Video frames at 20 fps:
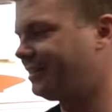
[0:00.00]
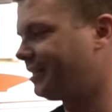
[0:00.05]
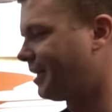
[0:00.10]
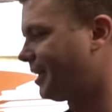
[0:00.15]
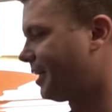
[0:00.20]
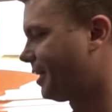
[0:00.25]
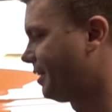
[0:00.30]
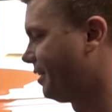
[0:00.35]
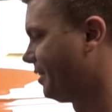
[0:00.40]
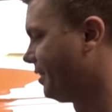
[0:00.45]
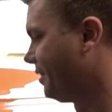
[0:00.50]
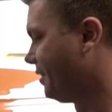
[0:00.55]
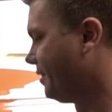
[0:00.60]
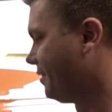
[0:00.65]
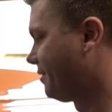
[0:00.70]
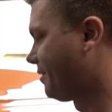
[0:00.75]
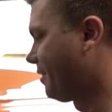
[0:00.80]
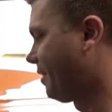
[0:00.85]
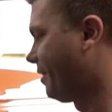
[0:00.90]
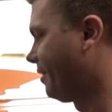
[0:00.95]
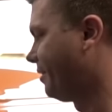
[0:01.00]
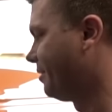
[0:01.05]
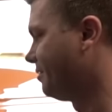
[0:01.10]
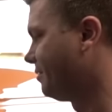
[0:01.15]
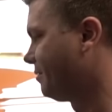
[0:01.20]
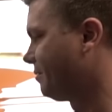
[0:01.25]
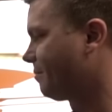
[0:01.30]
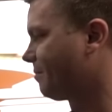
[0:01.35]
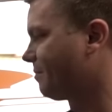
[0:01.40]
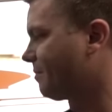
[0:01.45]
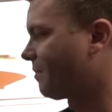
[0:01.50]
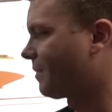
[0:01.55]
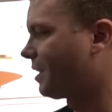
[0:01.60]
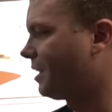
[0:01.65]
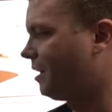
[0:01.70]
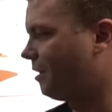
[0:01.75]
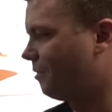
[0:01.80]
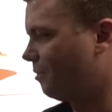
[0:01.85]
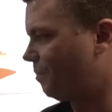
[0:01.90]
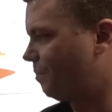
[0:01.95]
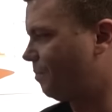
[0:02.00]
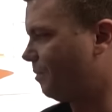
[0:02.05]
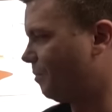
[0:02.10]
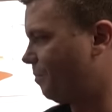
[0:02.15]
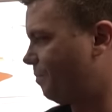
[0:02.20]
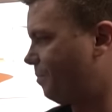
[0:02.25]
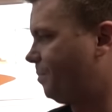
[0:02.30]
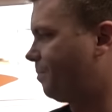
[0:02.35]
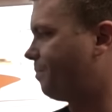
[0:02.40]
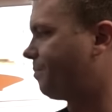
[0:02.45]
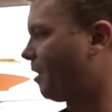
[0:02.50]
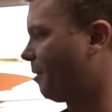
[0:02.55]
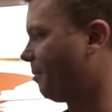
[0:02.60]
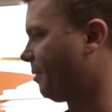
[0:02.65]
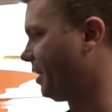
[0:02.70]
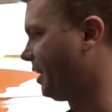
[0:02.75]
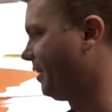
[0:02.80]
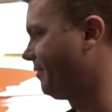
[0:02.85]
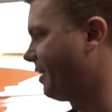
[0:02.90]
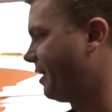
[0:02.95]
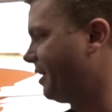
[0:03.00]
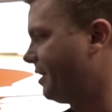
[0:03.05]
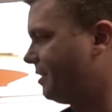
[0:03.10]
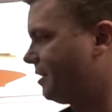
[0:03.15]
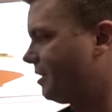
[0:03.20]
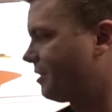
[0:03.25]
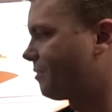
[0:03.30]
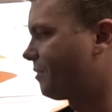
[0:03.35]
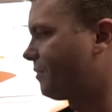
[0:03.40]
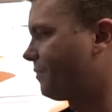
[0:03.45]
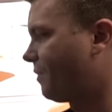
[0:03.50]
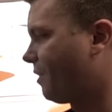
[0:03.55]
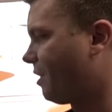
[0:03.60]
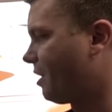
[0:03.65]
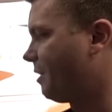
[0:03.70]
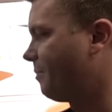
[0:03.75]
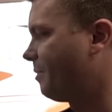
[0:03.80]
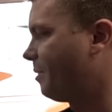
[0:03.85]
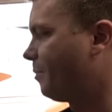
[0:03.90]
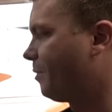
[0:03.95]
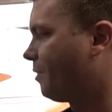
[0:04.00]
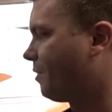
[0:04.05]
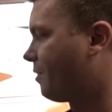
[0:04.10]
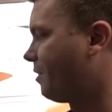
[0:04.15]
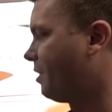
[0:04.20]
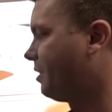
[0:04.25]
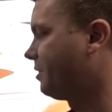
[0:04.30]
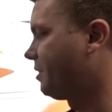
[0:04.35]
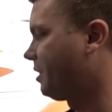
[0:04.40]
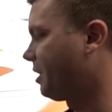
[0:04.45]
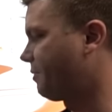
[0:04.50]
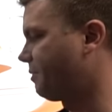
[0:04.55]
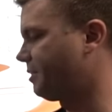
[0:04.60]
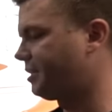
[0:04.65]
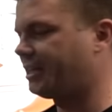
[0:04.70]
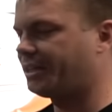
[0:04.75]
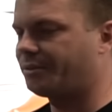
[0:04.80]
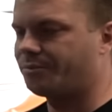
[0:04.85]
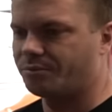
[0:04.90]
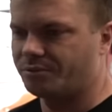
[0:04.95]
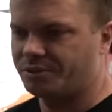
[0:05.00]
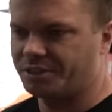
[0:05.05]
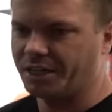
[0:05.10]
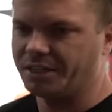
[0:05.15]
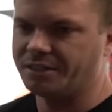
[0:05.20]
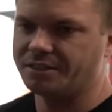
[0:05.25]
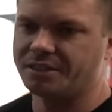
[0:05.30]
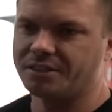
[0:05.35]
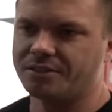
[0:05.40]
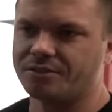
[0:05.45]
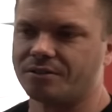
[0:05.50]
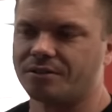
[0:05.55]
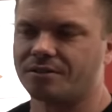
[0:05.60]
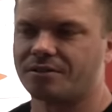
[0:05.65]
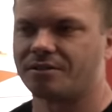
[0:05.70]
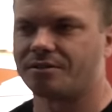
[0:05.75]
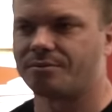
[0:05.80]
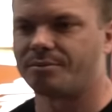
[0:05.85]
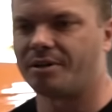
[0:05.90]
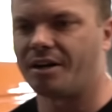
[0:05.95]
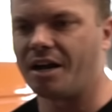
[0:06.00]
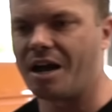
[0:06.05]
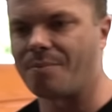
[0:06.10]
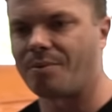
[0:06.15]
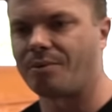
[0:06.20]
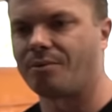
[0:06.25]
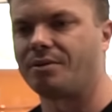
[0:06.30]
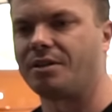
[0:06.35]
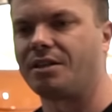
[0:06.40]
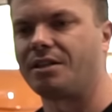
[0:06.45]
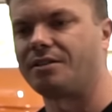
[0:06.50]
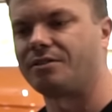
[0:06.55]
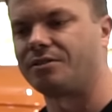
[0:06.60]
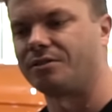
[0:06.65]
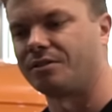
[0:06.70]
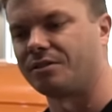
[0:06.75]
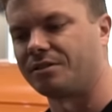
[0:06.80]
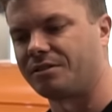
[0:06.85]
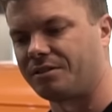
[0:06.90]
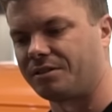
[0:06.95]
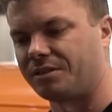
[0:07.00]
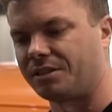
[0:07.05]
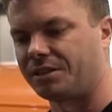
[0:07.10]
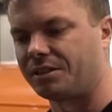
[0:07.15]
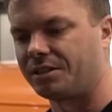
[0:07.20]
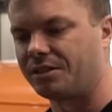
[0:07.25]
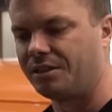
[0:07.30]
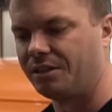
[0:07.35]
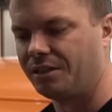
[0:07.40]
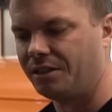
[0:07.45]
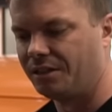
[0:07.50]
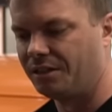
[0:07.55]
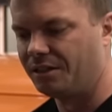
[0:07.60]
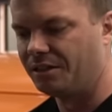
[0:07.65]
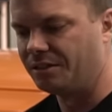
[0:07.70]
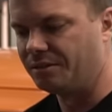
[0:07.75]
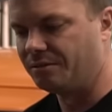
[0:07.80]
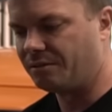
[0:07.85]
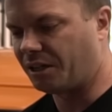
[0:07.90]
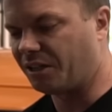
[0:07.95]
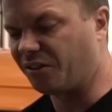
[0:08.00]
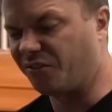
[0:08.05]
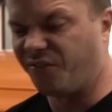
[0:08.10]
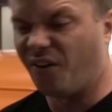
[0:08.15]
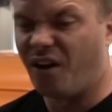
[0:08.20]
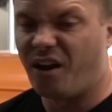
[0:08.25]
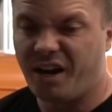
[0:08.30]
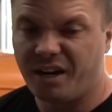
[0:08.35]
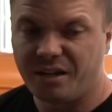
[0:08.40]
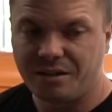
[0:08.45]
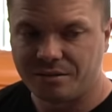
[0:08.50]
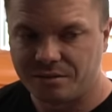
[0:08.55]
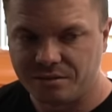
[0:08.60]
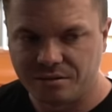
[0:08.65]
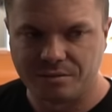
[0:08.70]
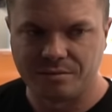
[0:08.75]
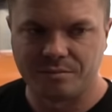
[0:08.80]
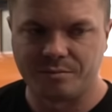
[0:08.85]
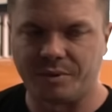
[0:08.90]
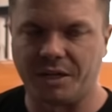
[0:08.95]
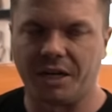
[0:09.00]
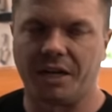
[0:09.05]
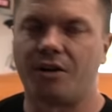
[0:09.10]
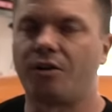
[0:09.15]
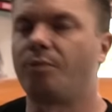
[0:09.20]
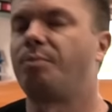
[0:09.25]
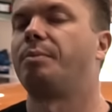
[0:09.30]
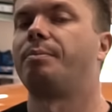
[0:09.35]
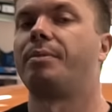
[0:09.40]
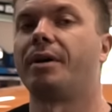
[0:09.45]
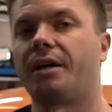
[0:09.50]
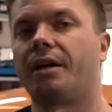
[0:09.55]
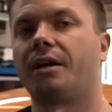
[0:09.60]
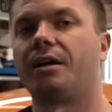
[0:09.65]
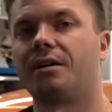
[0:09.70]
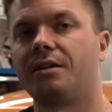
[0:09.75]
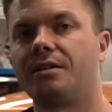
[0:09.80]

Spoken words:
Yeah. So, we'll probably leave that as it is, refine it a bit more, and like we said, we'll change the exhaust because we're not happy with the exhaust, and like it's fine, but it could be better.